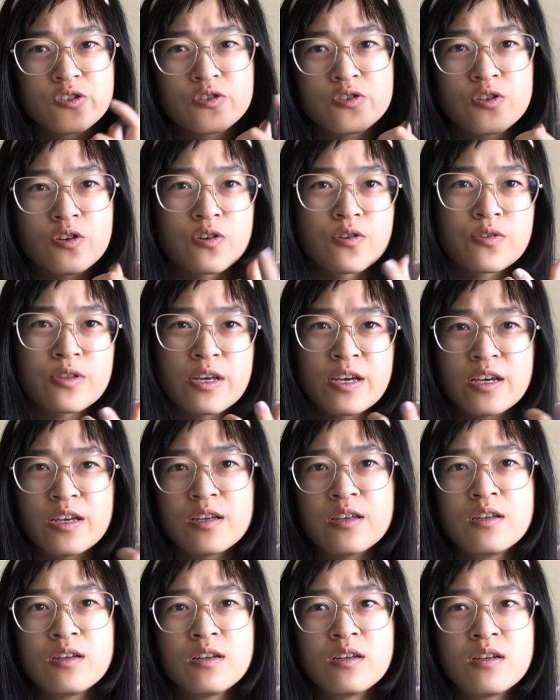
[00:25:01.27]
you know that
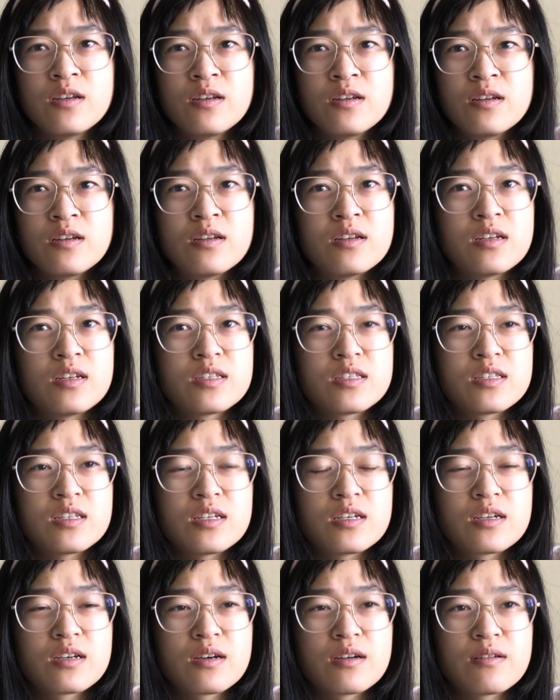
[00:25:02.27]
it's
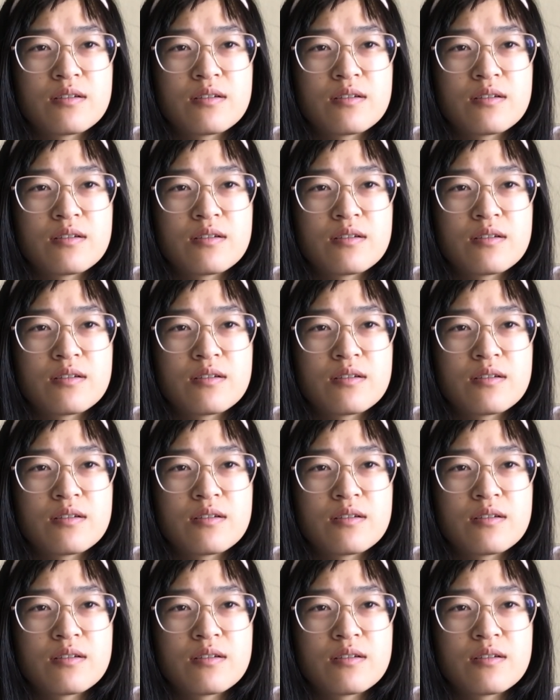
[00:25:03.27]
like